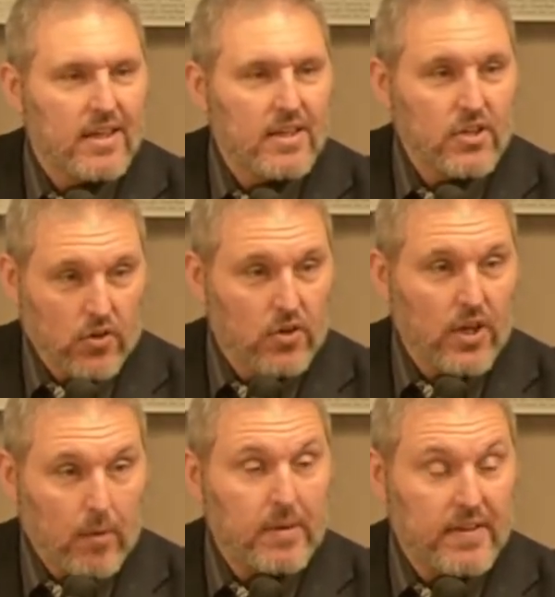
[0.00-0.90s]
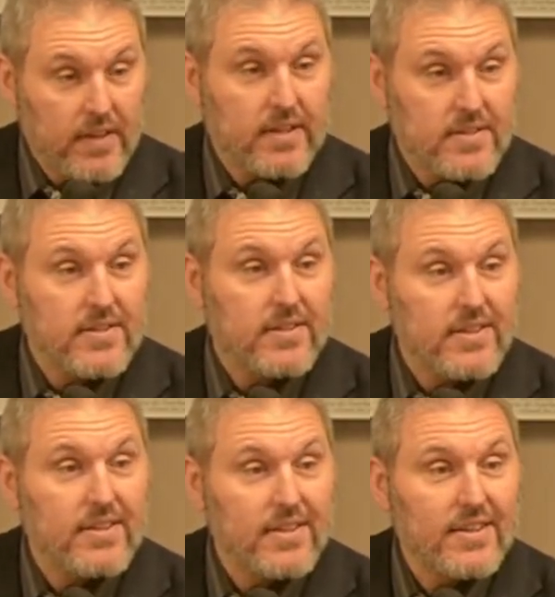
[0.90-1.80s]
you're going to obey this.
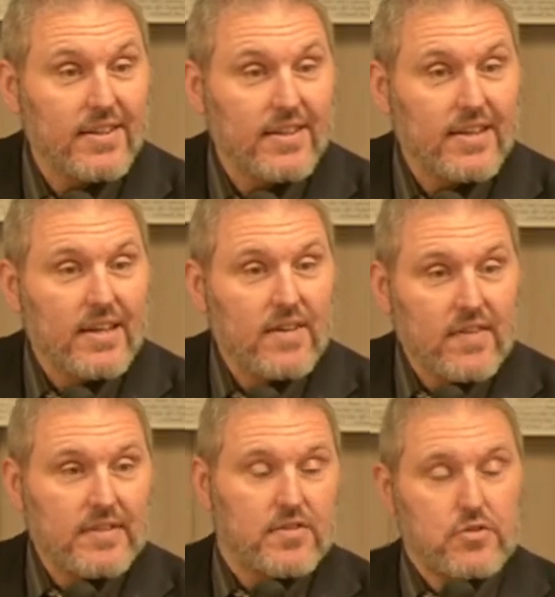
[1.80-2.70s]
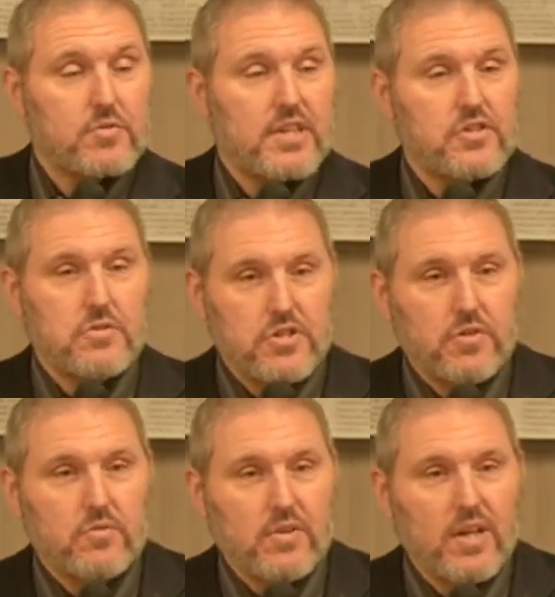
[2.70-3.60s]
And that's what you teach your children.